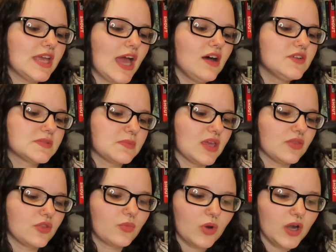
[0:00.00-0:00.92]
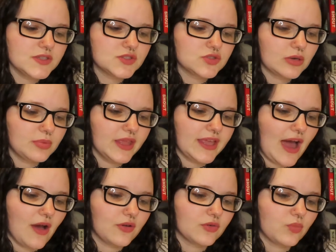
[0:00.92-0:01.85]
tells me, the words dribbling
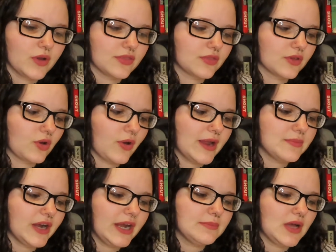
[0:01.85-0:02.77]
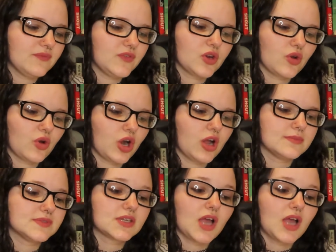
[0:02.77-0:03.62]
out with cranberry muffin crumbs,